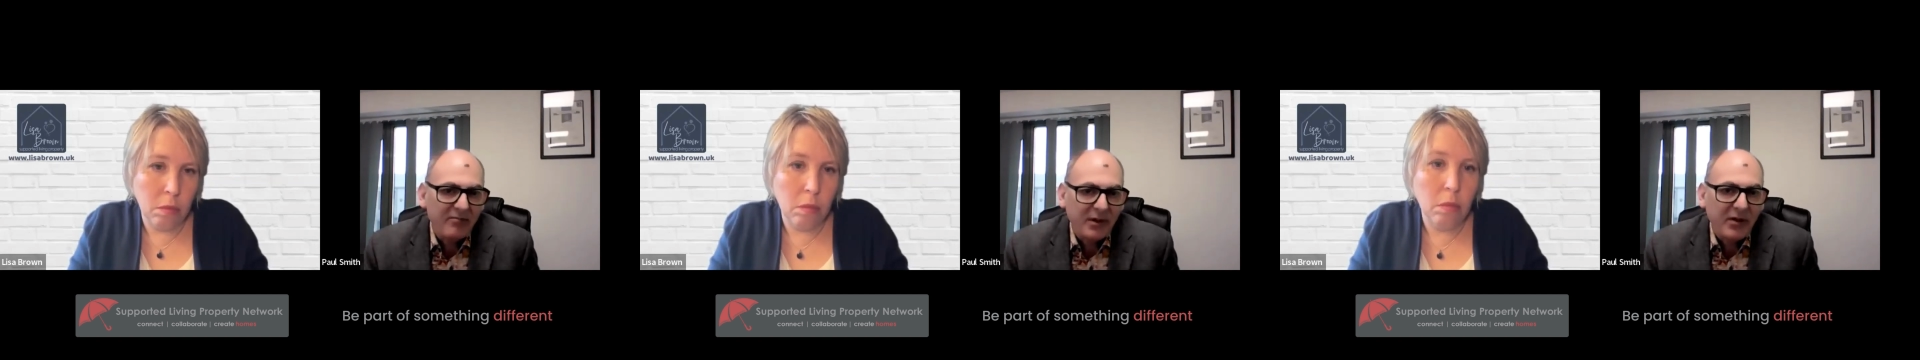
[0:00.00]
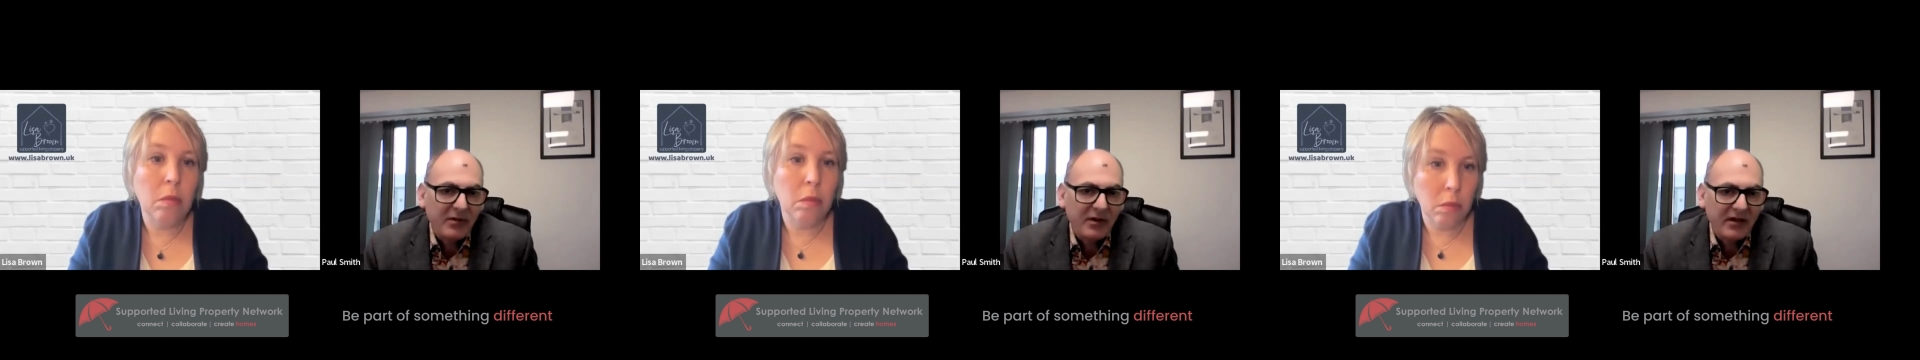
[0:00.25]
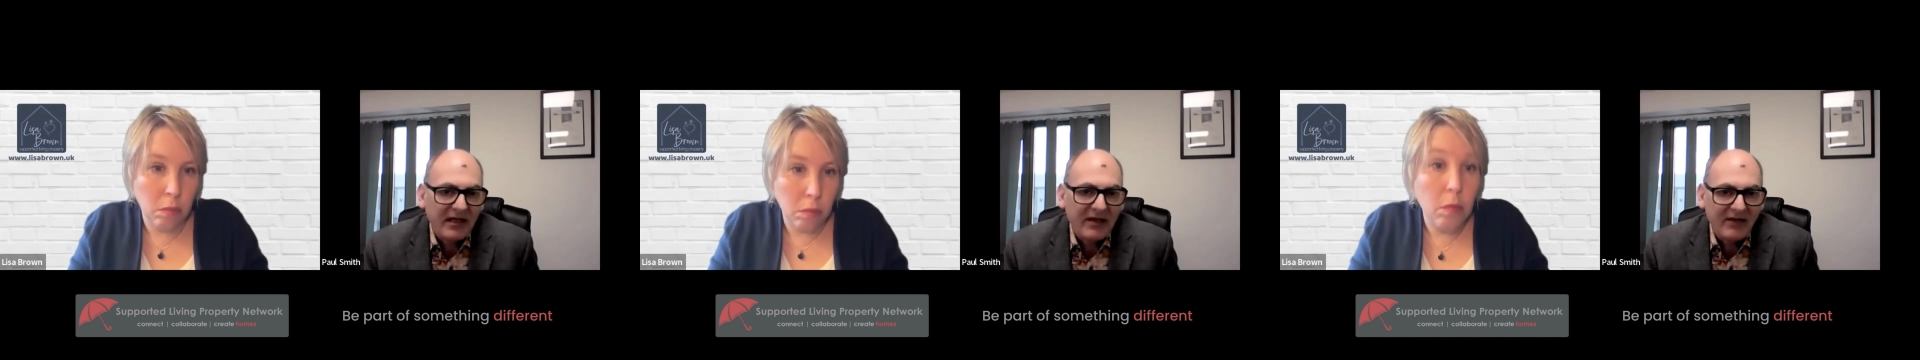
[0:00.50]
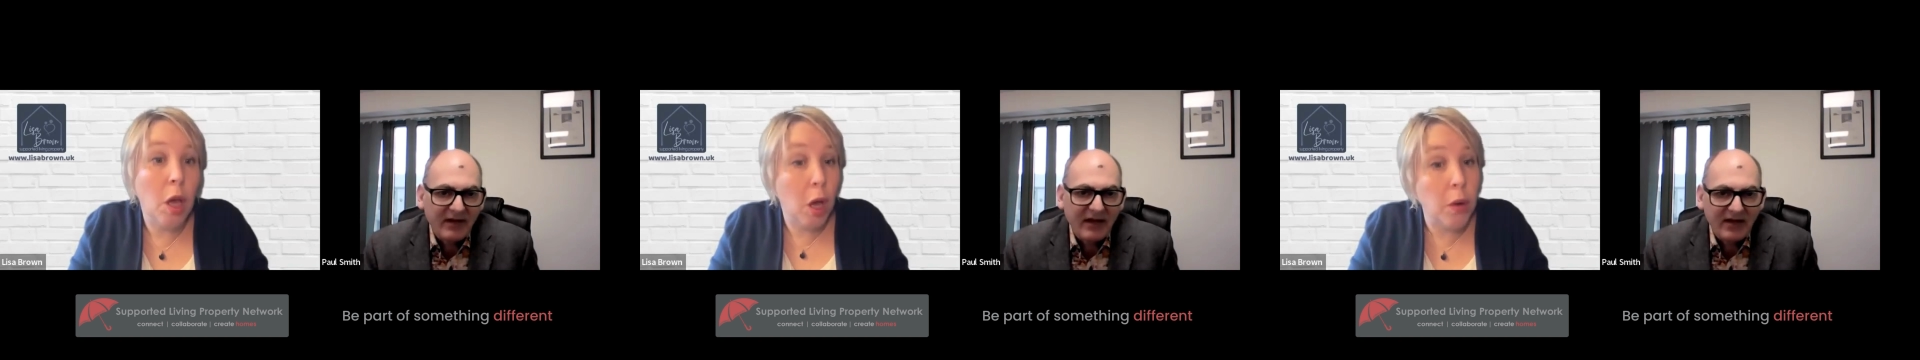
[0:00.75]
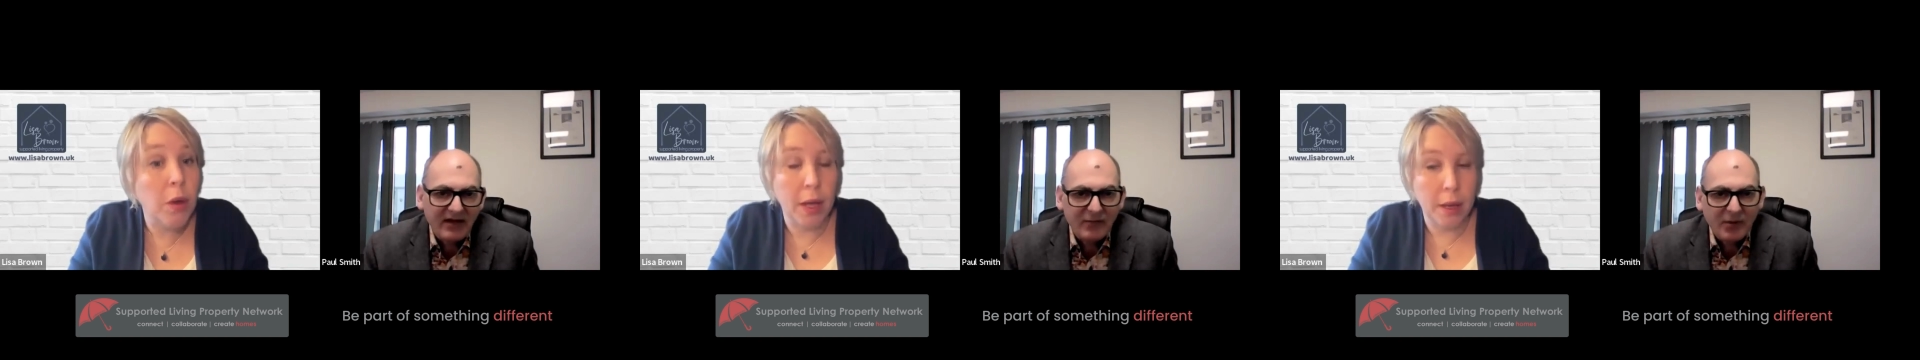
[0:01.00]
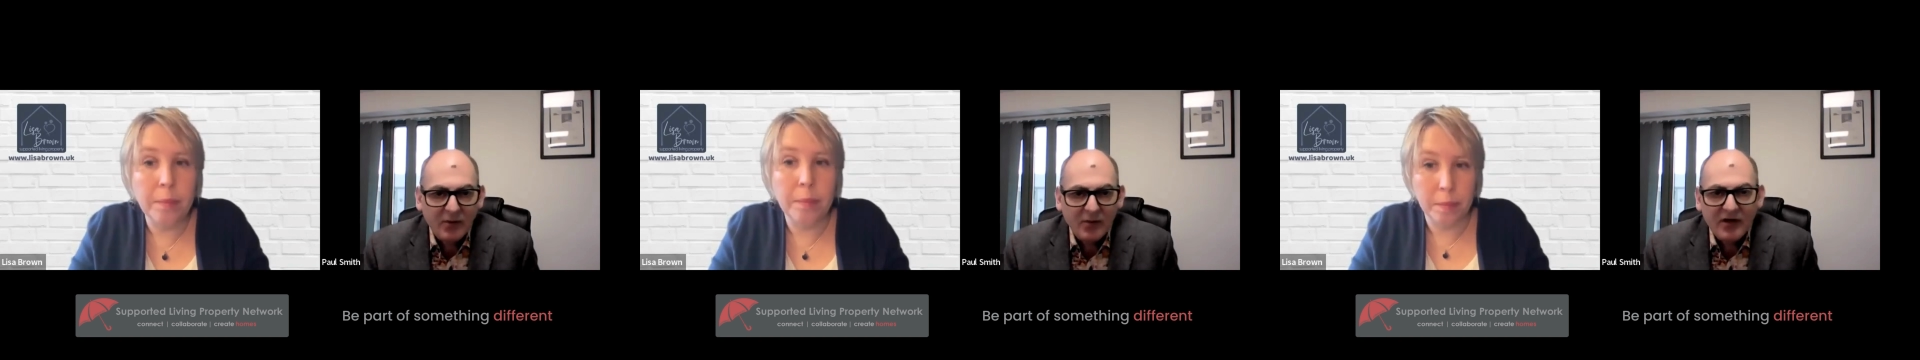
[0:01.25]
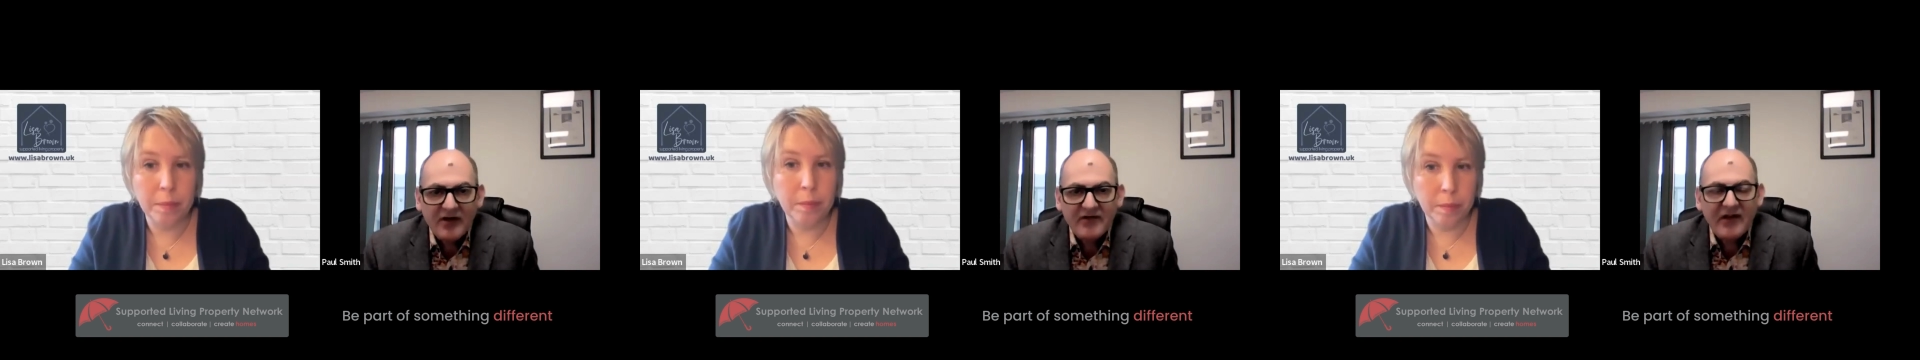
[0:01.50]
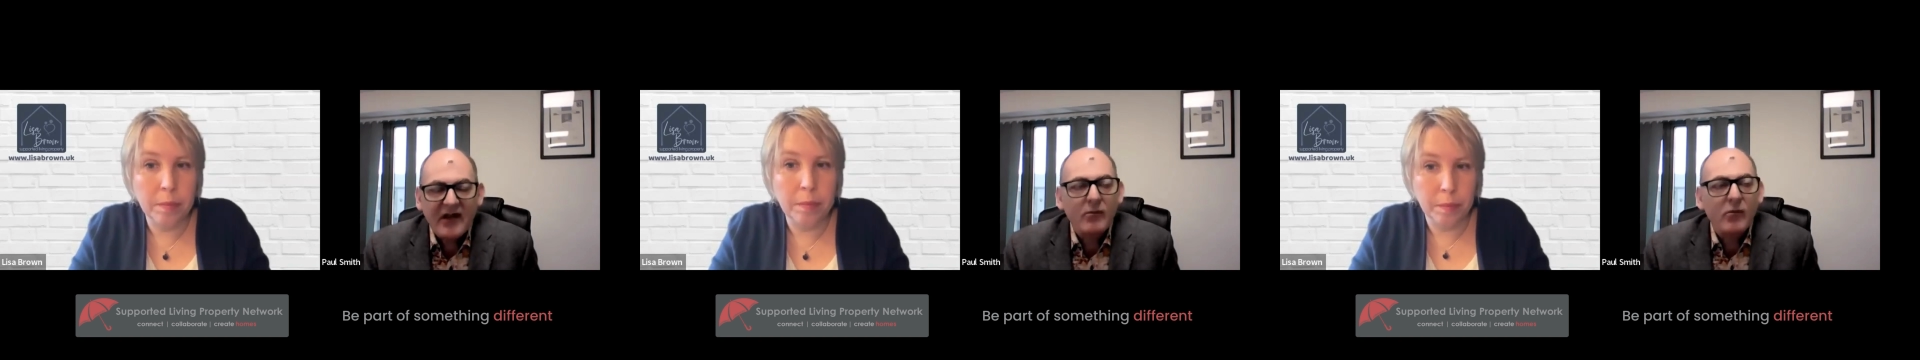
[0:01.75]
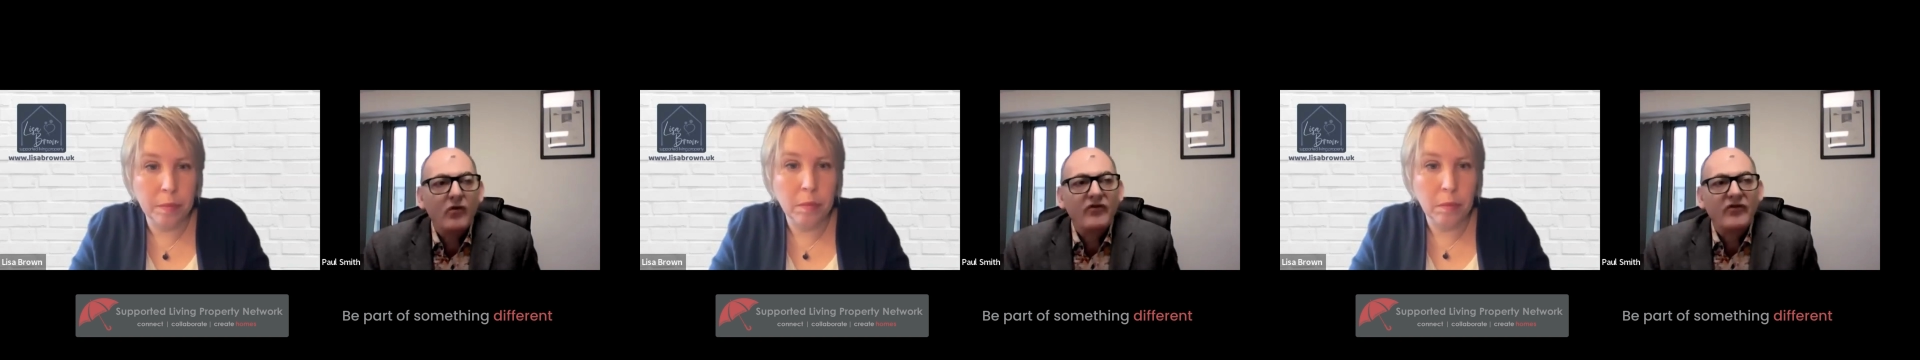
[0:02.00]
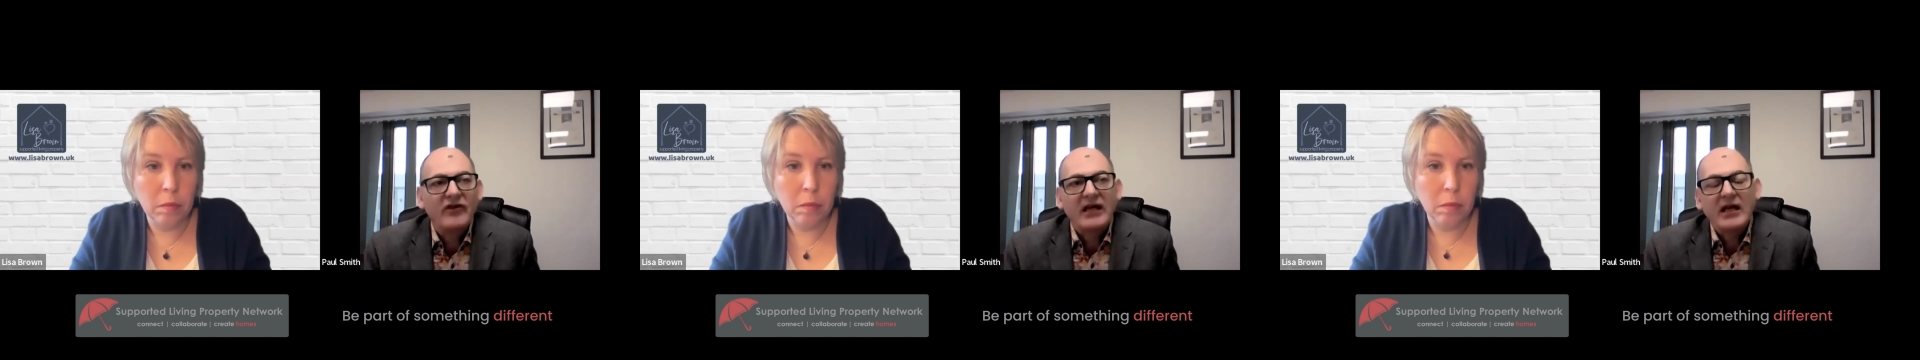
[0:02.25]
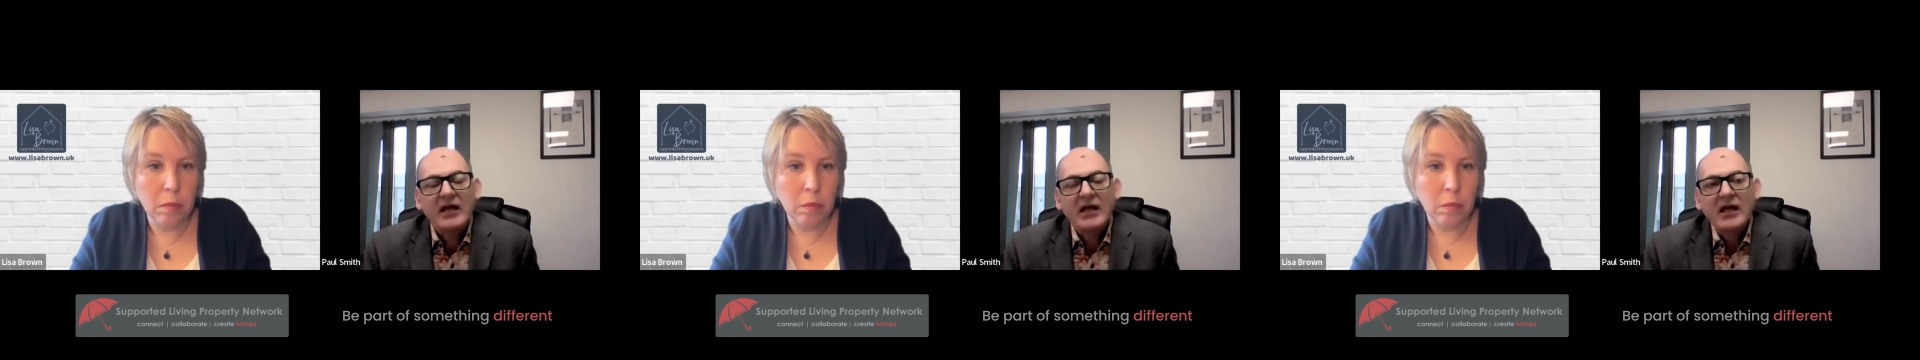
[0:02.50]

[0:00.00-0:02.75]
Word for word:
Speaker 1: permanent, if as permanent as they want it.